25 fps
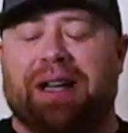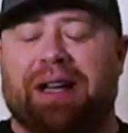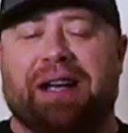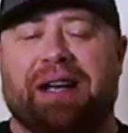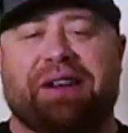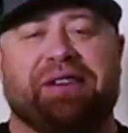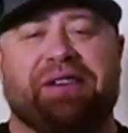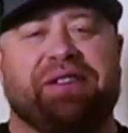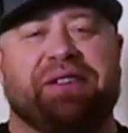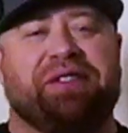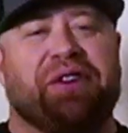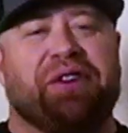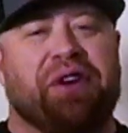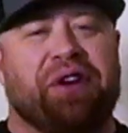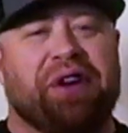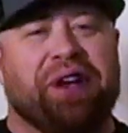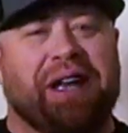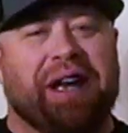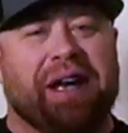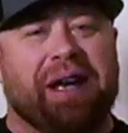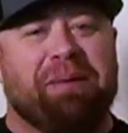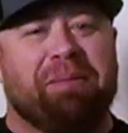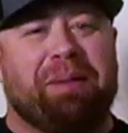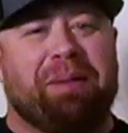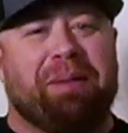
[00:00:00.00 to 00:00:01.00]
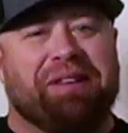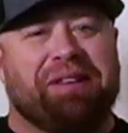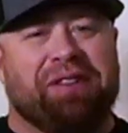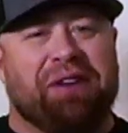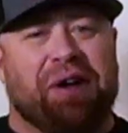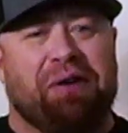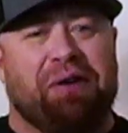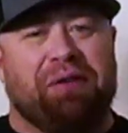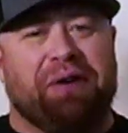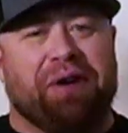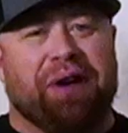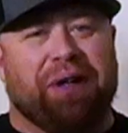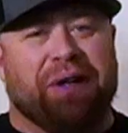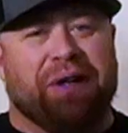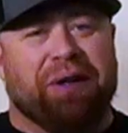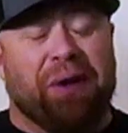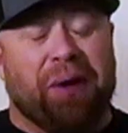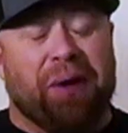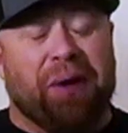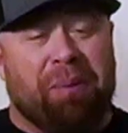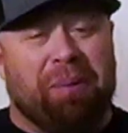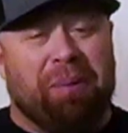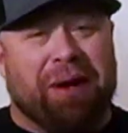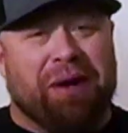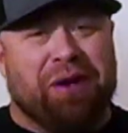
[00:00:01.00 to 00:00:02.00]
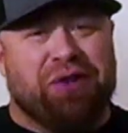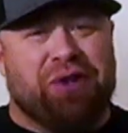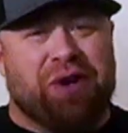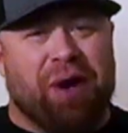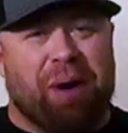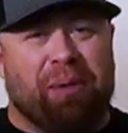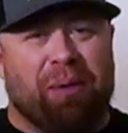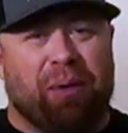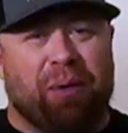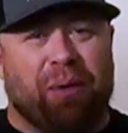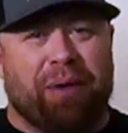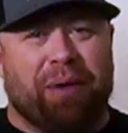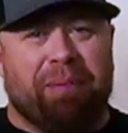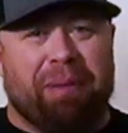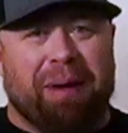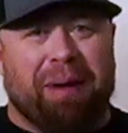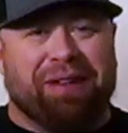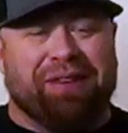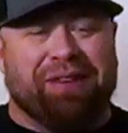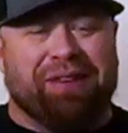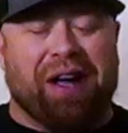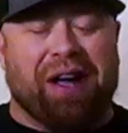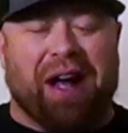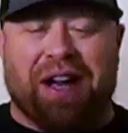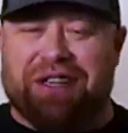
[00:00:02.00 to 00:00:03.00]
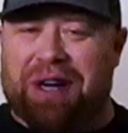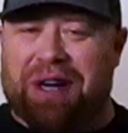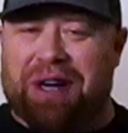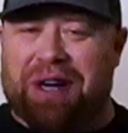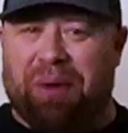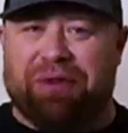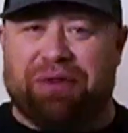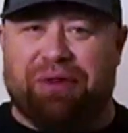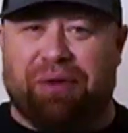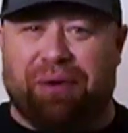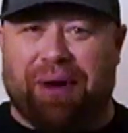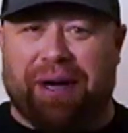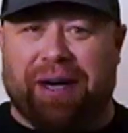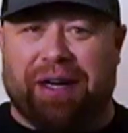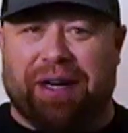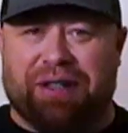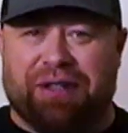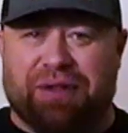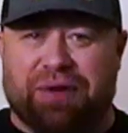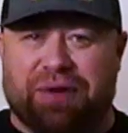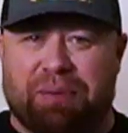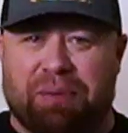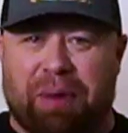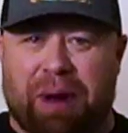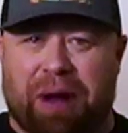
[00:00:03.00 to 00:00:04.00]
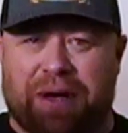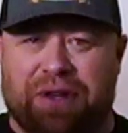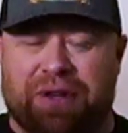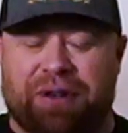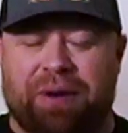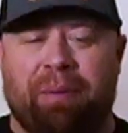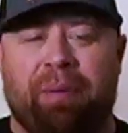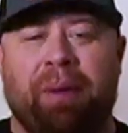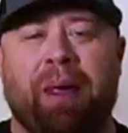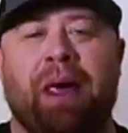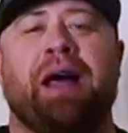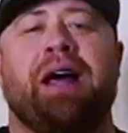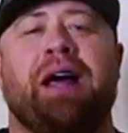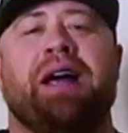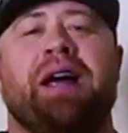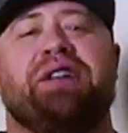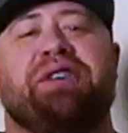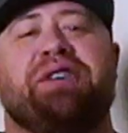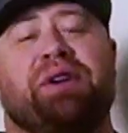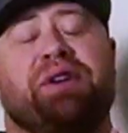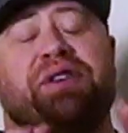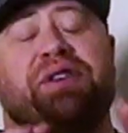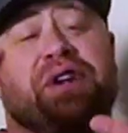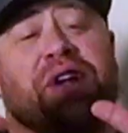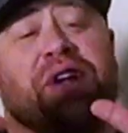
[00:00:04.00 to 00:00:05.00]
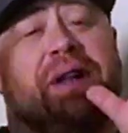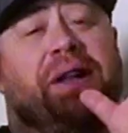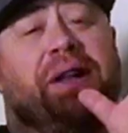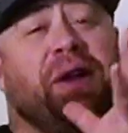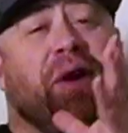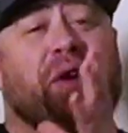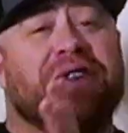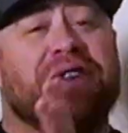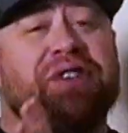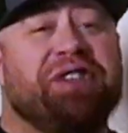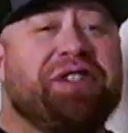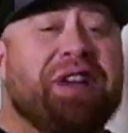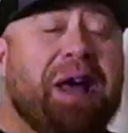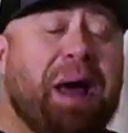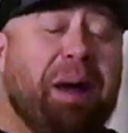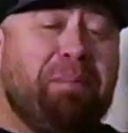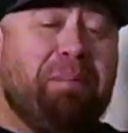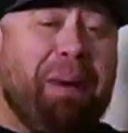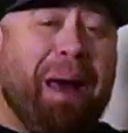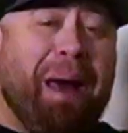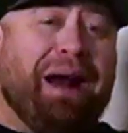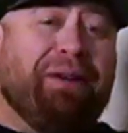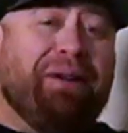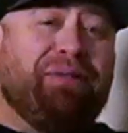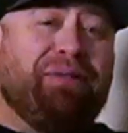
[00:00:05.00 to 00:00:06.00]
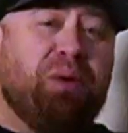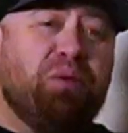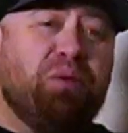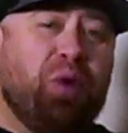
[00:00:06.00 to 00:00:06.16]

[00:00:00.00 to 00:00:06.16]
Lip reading: So I started getting myself in a little bit of trouble with my Scotch. I was drinking too much. So I took a little step back from